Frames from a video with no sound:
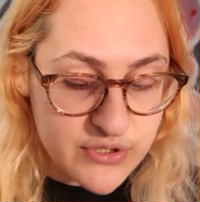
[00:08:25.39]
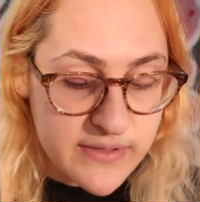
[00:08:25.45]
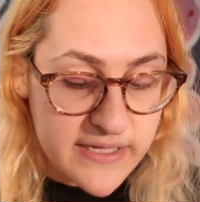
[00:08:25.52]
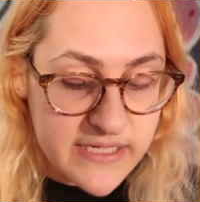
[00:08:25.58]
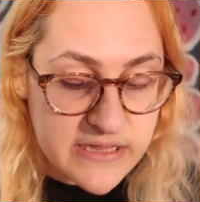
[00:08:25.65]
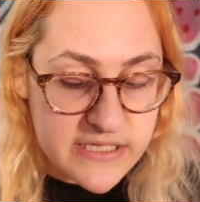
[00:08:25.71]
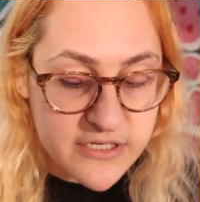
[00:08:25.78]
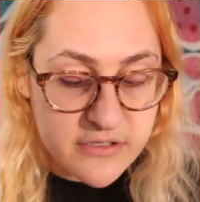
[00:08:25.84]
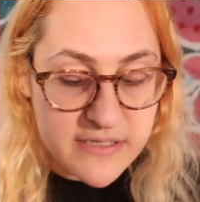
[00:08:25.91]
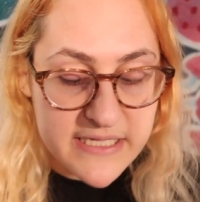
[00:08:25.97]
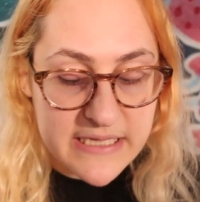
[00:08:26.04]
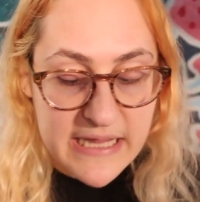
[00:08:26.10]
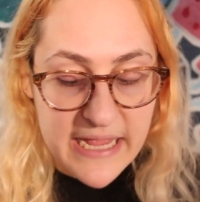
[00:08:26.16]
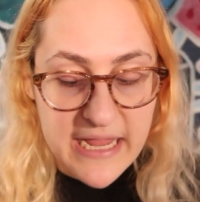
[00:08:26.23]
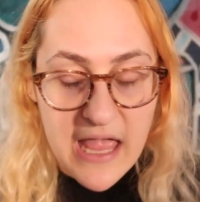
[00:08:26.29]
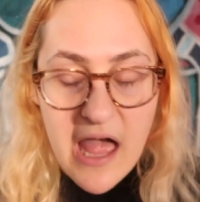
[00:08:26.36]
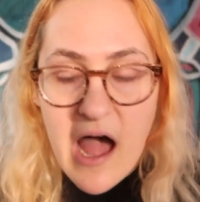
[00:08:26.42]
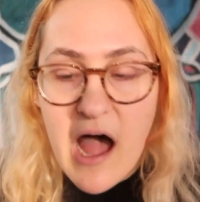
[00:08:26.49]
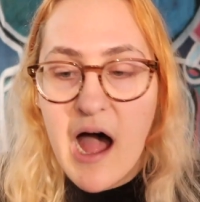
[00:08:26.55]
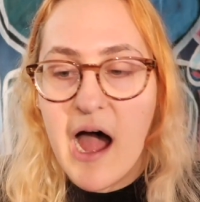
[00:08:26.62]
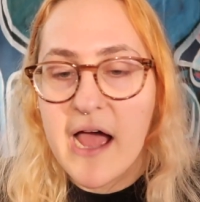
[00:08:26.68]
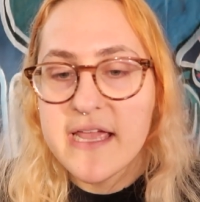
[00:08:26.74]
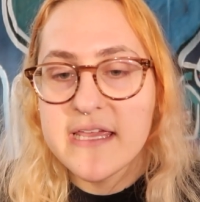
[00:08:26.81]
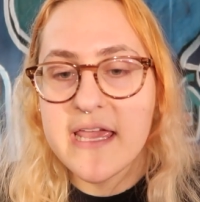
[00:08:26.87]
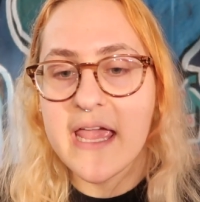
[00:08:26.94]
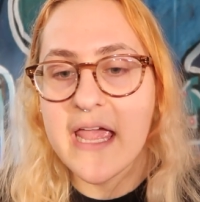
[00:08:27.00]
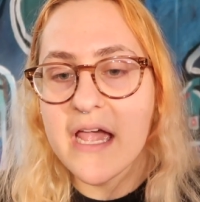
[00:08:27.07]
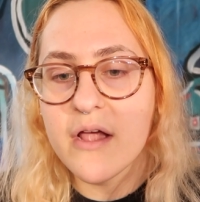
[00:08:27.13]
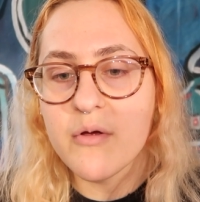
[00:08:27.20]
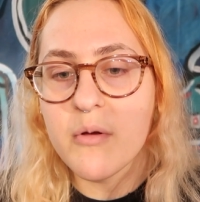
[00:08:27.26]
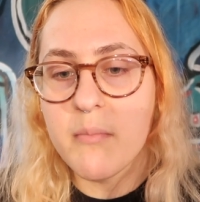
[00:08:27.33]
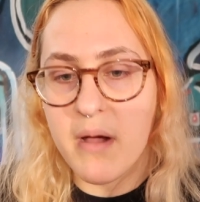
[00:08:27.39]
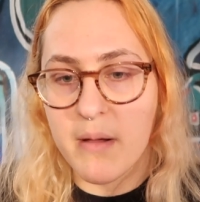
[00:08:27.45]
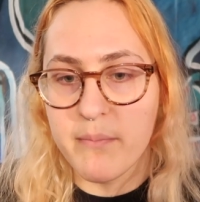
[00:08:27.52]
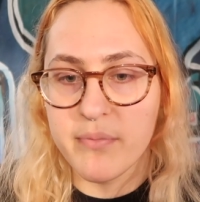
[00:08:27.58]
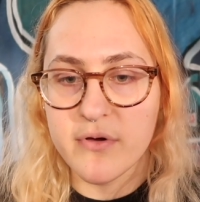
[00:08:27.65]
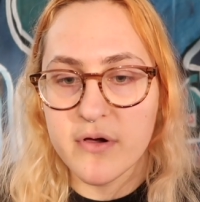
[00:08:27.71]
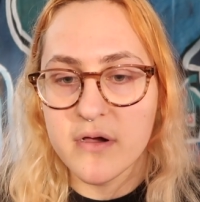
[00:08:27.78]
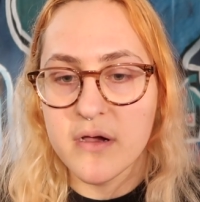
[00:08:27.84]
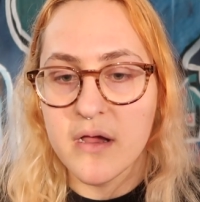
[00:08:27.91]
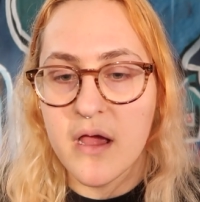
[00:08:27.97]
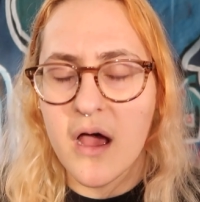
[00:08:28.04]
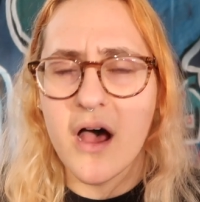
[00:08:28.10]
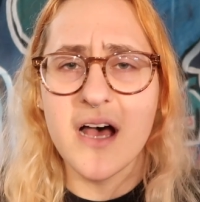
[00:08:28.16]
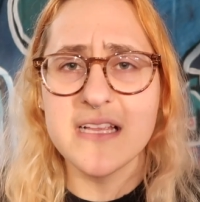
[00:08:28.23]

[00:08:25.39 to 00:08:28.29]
So like literally, like I can't remember